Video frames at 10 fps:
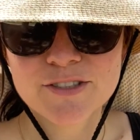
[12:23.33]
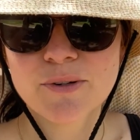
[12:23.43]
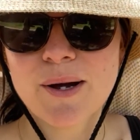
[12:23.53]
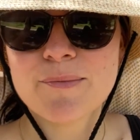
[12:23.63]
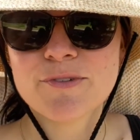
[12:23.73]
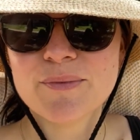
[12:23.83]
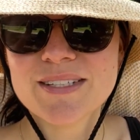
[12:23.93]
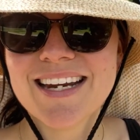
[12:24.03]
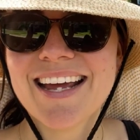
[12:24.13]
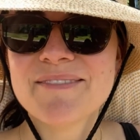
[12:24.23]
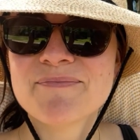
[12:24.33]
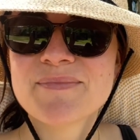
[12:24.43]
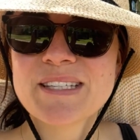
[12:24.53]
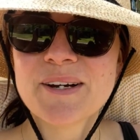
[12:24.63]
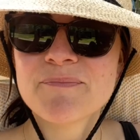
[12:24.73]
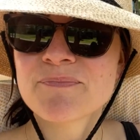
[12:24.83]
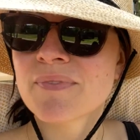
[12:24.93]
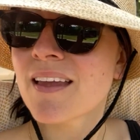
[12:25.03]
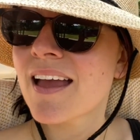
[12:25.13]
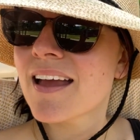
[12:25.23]
drop from today. So
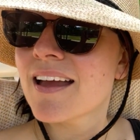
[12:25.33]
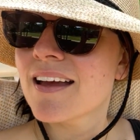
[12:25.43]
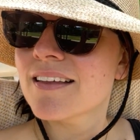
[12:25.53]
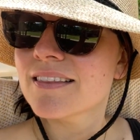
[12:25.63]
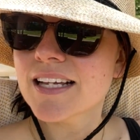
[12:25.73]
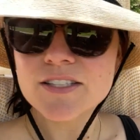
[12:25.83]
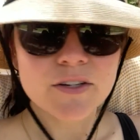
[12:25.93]
that's